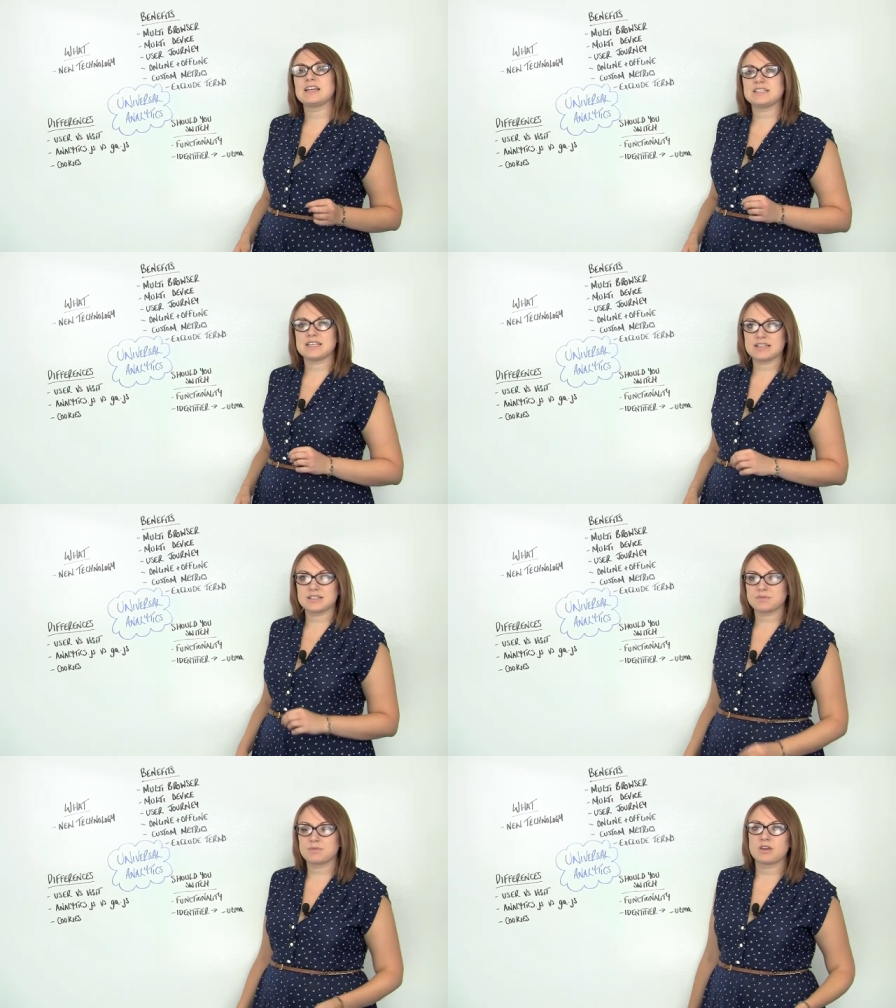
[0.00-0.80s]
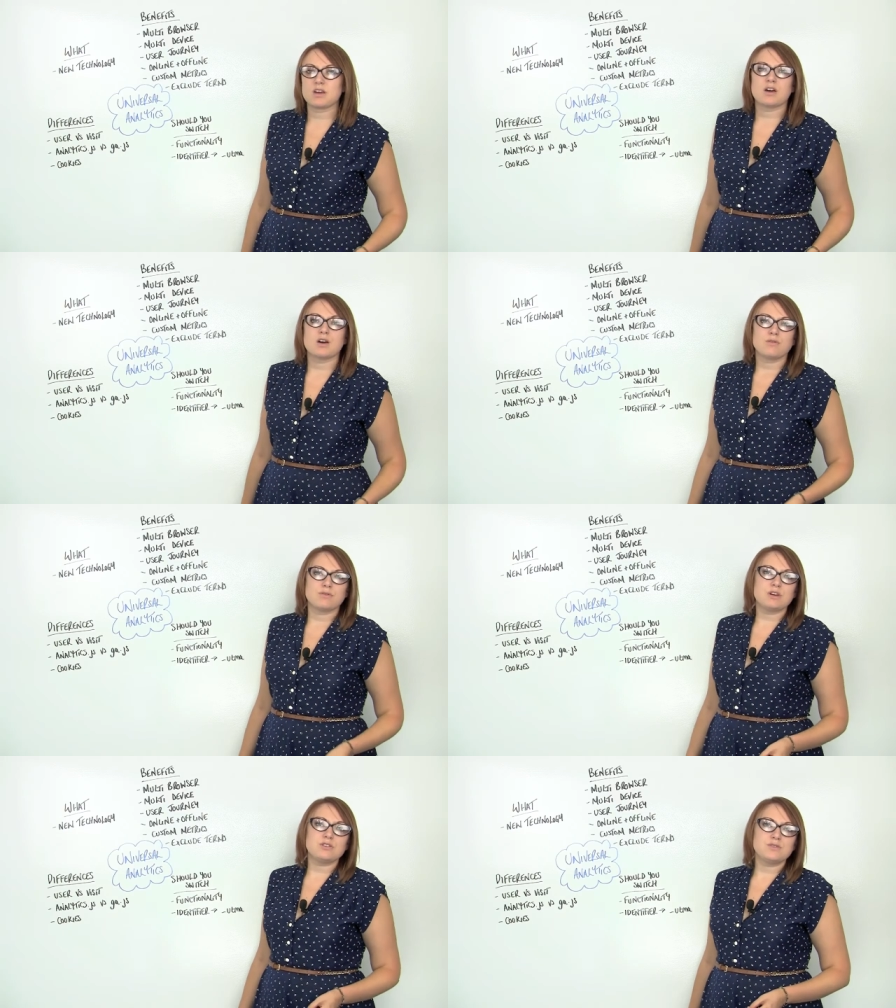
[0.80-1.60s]
Analytics.
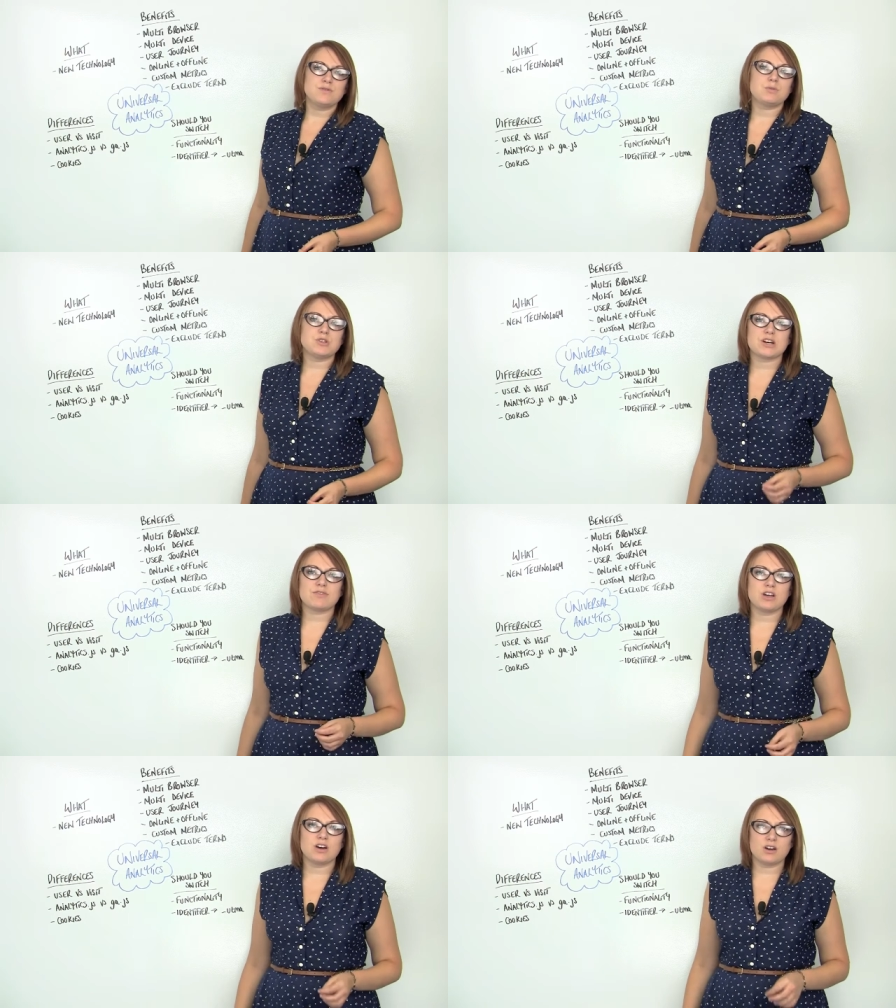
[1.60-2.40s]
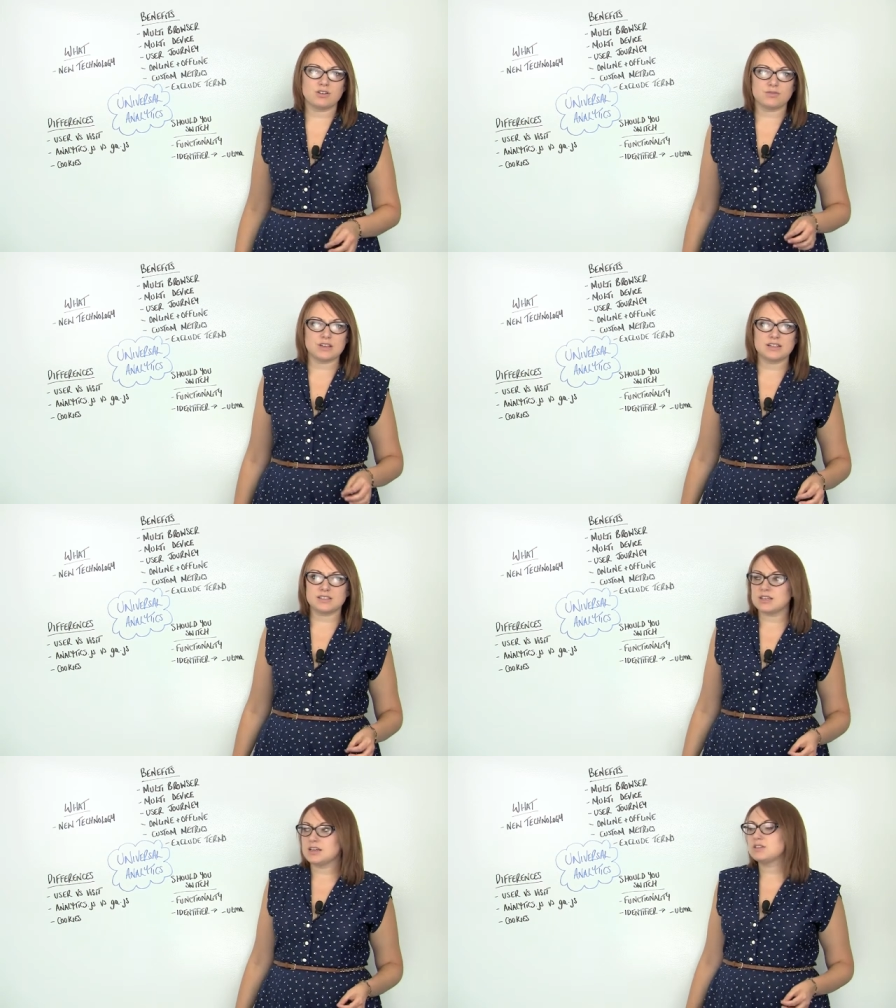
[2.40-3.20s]
For those of you which haven't heard of
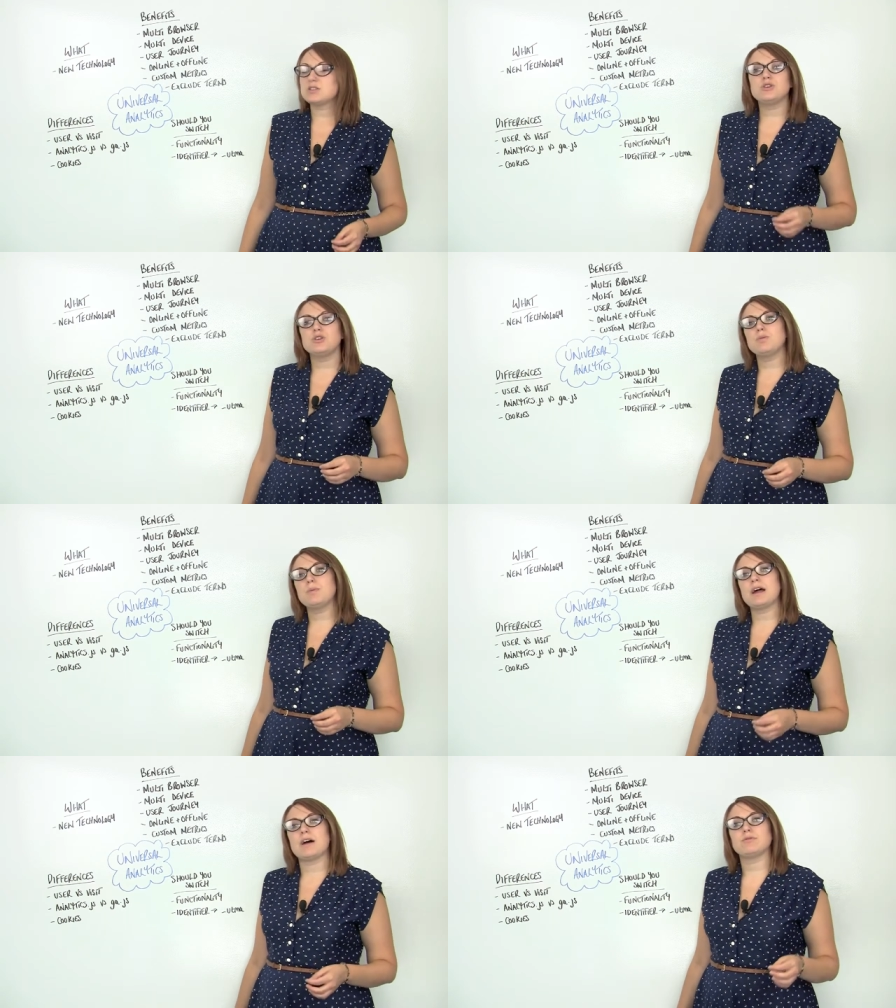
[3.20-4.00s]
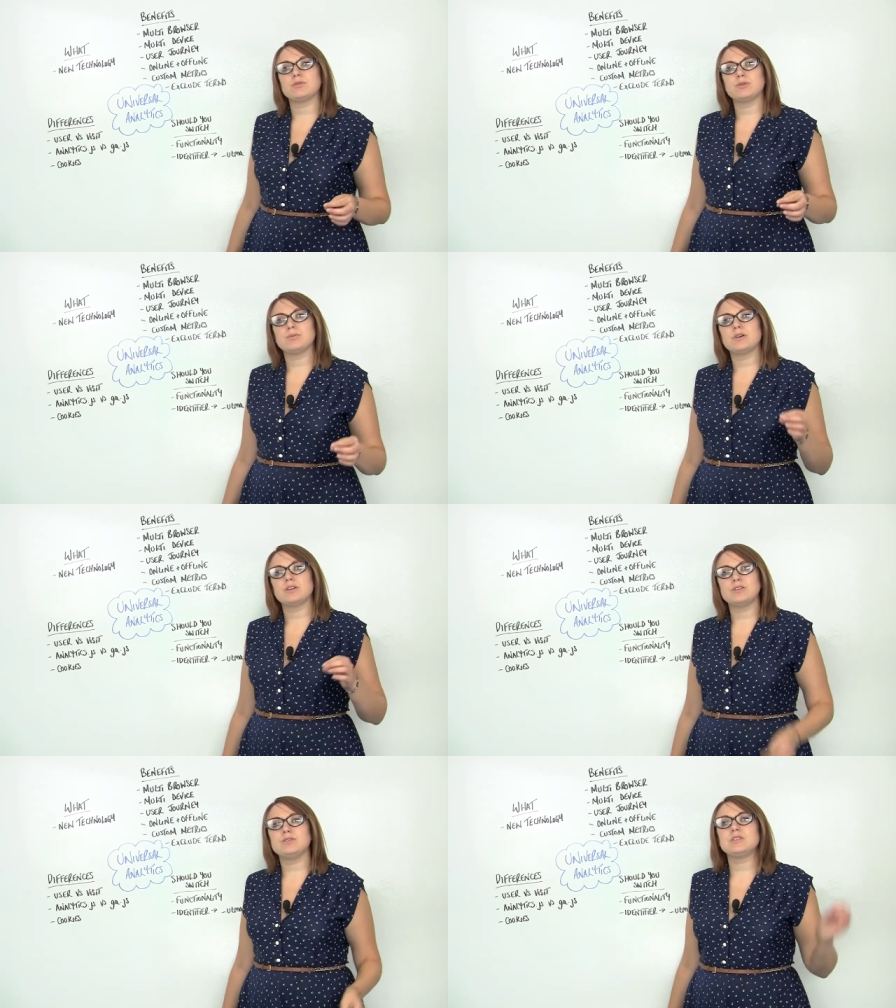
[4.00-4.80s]
this, it is a new platform, a
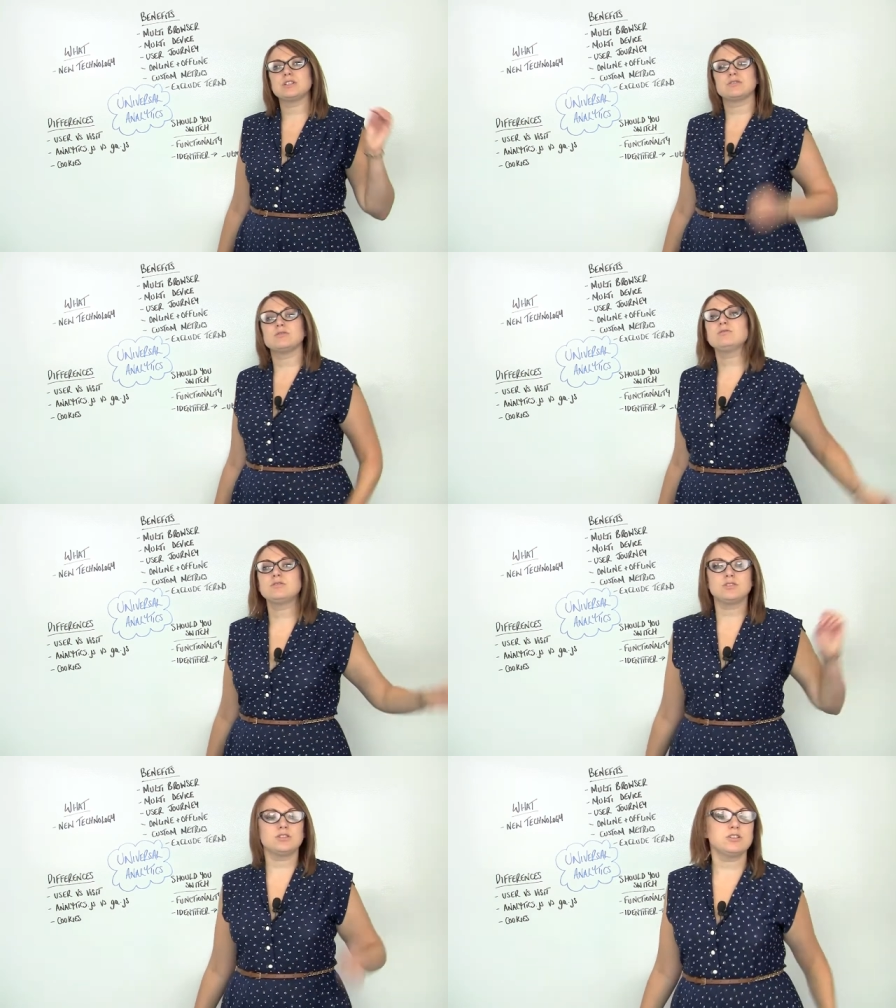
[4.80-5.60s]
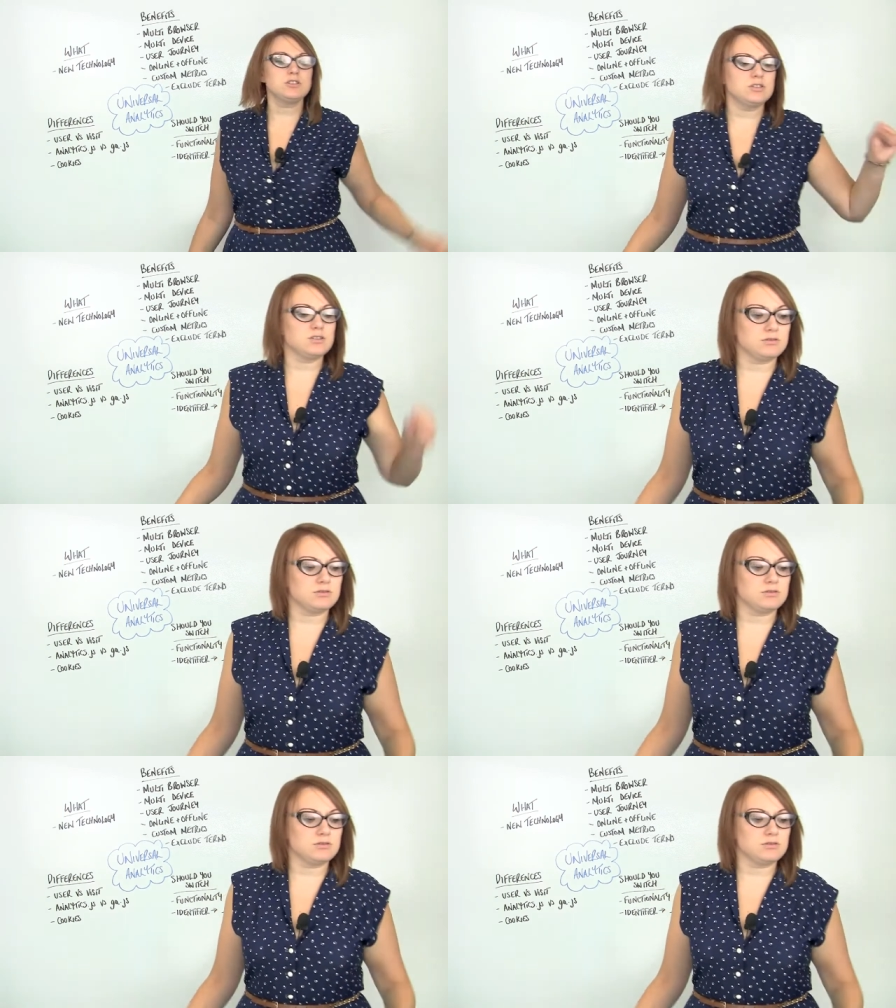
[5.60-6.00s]
new technology.